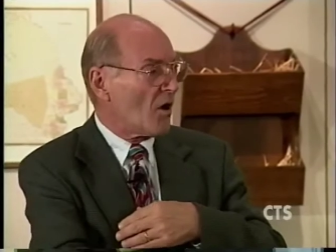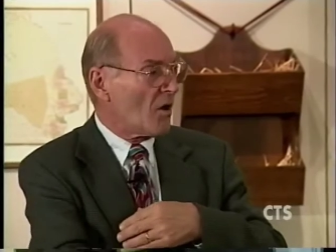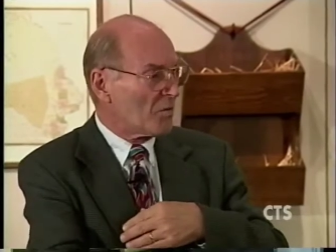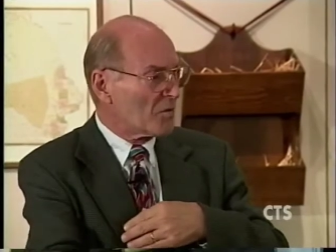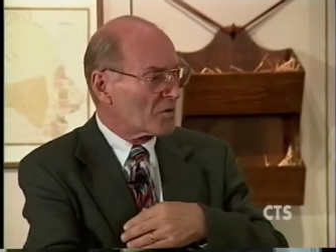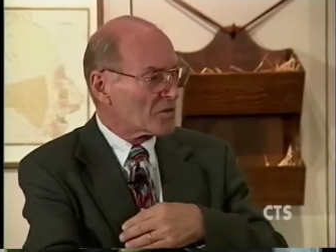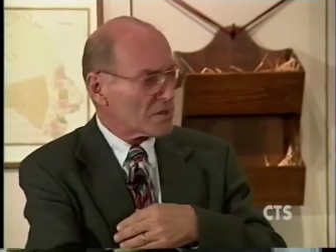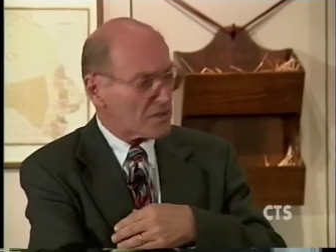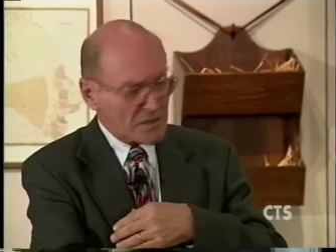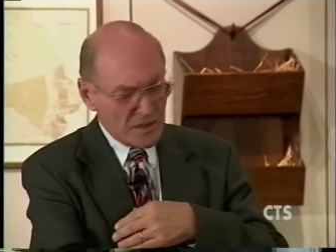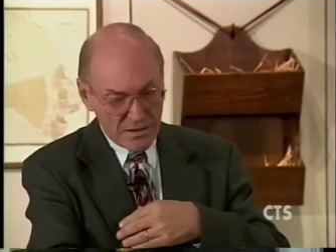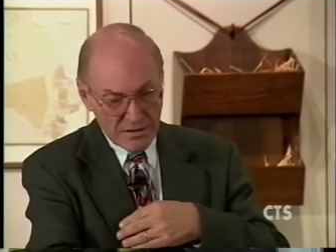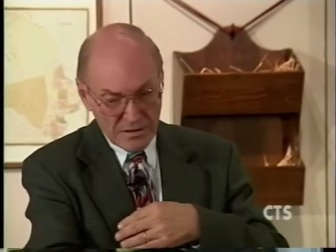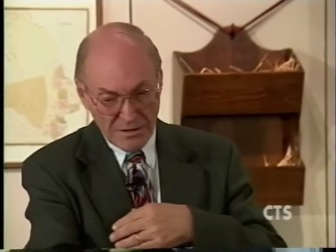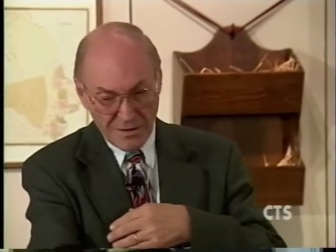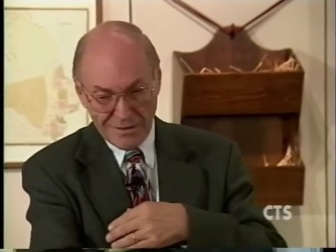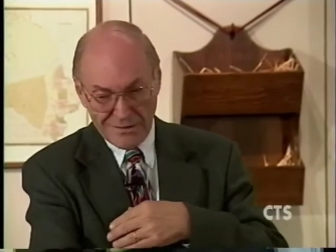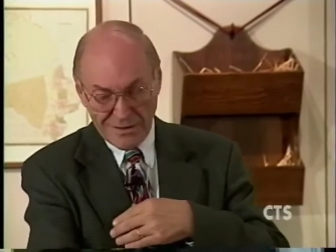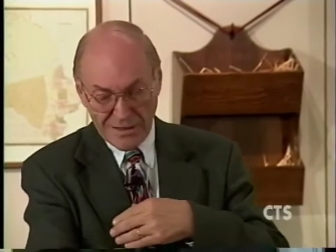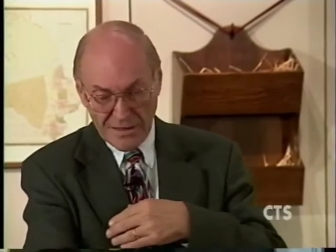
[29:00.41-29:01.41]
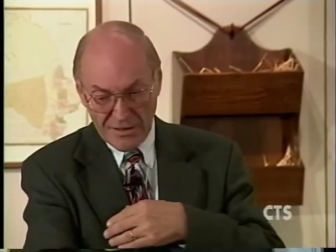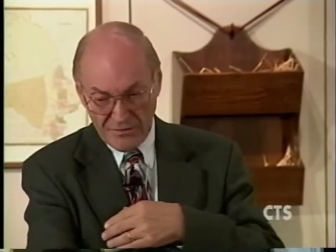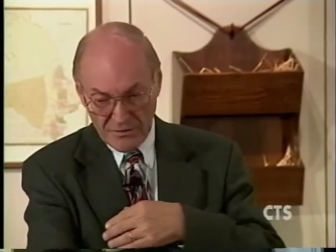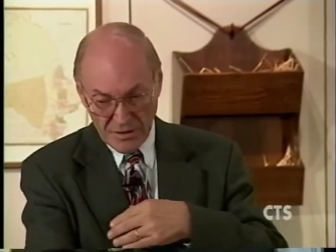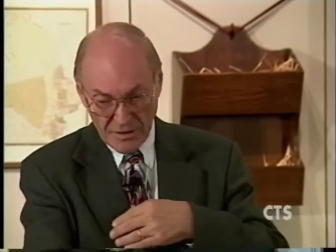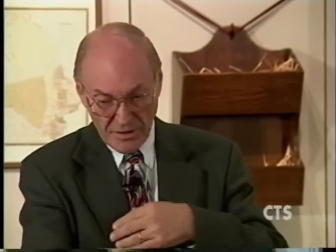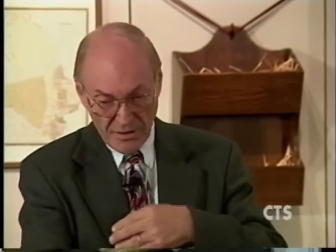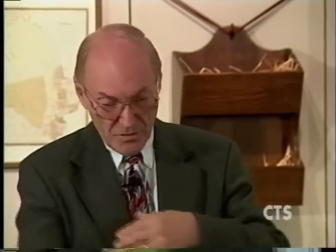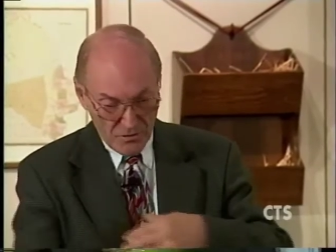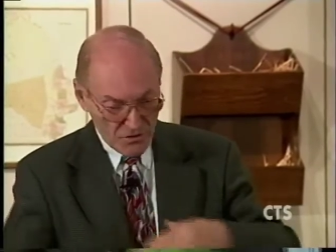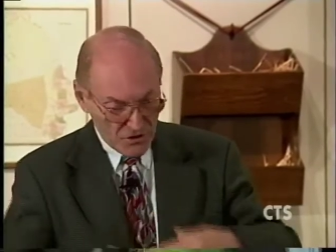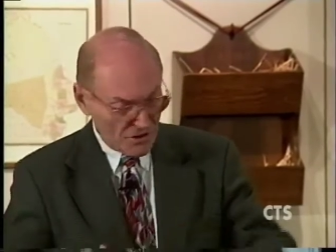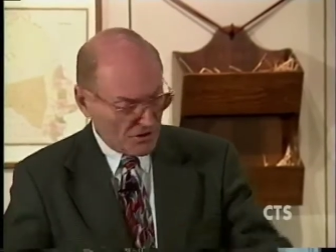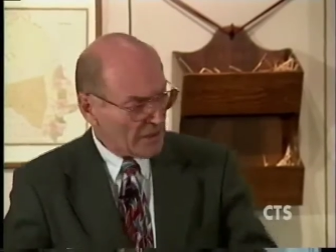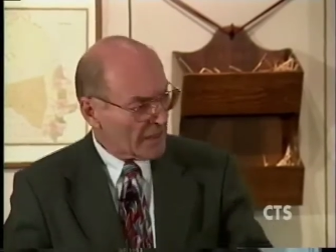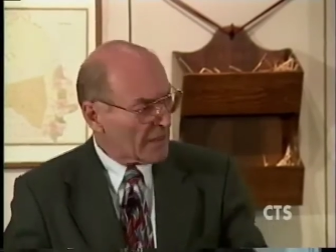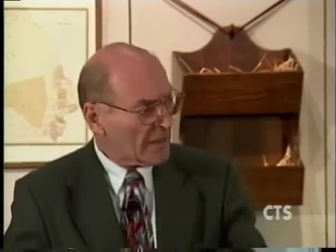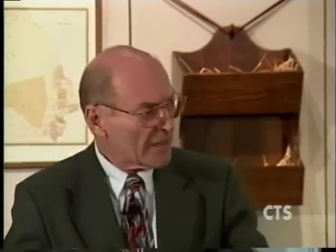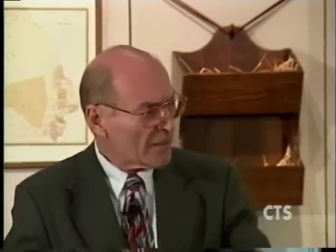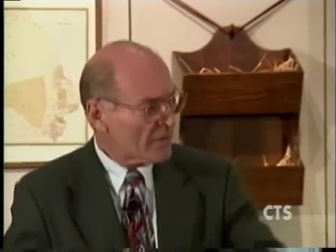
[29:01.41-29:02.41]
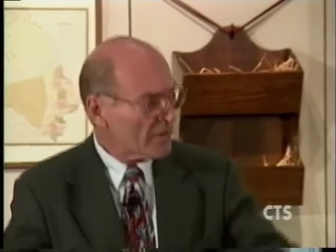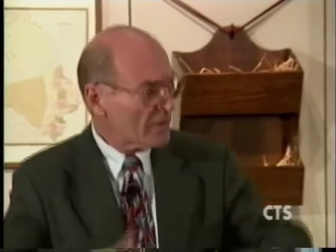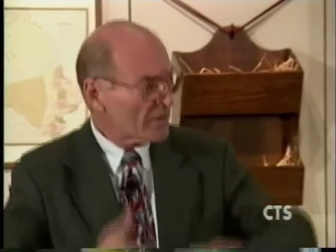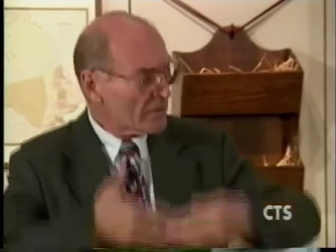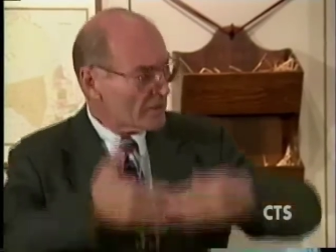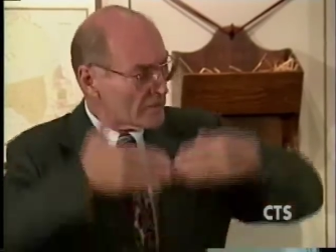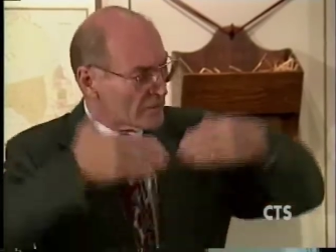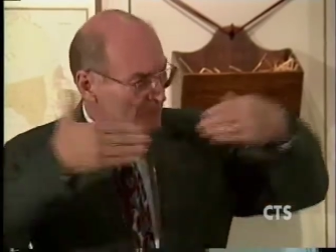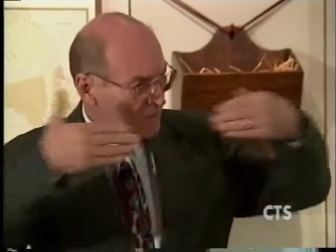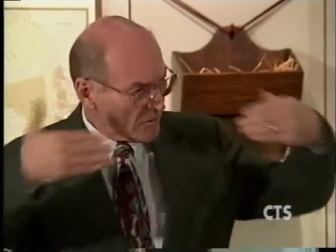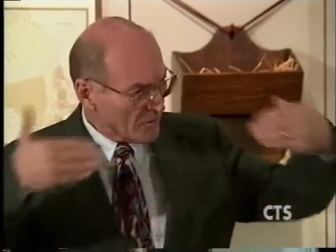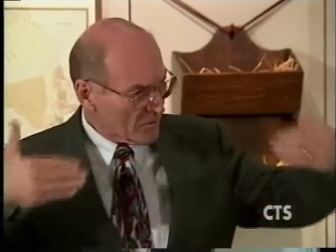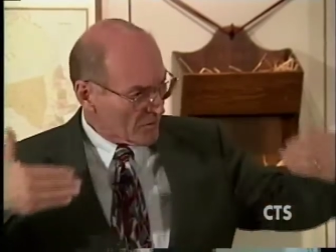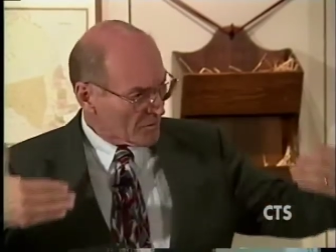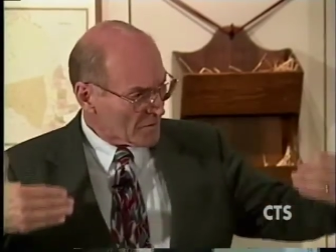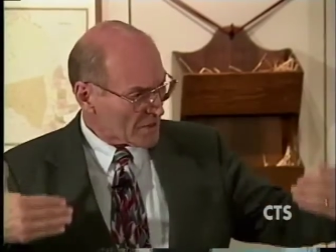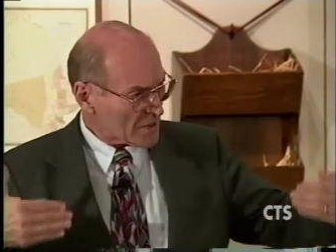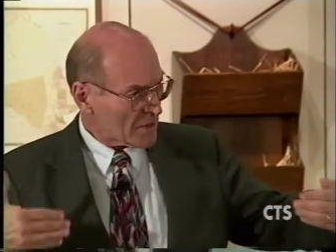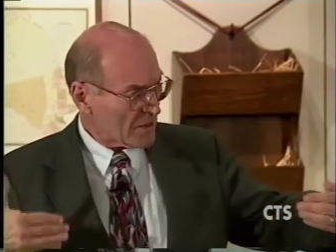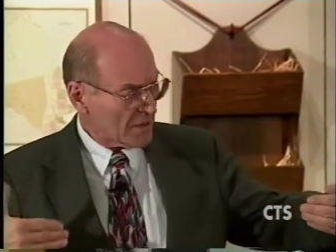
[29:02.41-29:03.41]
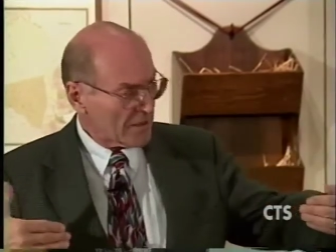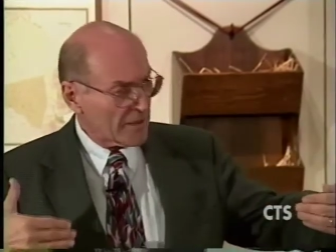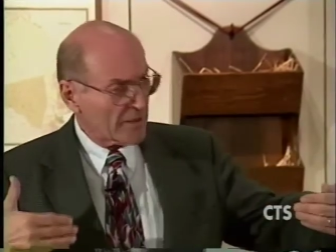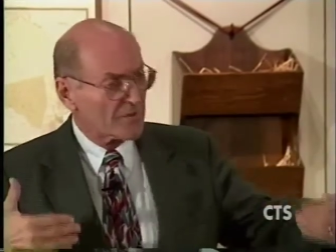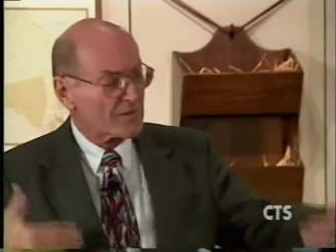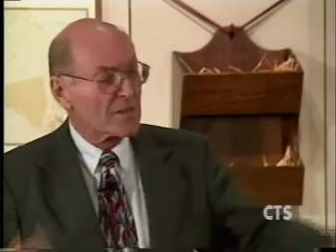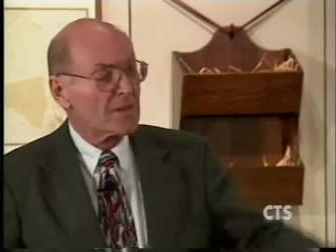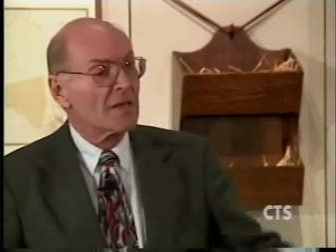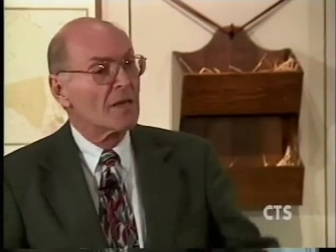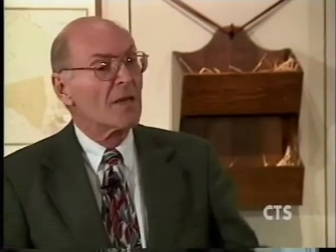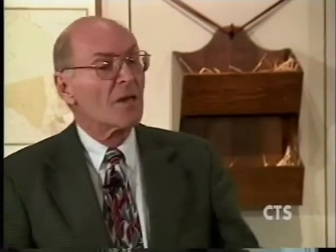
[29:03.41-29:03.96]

almost at, at the level of the ocean. And here are these enormous cliffs.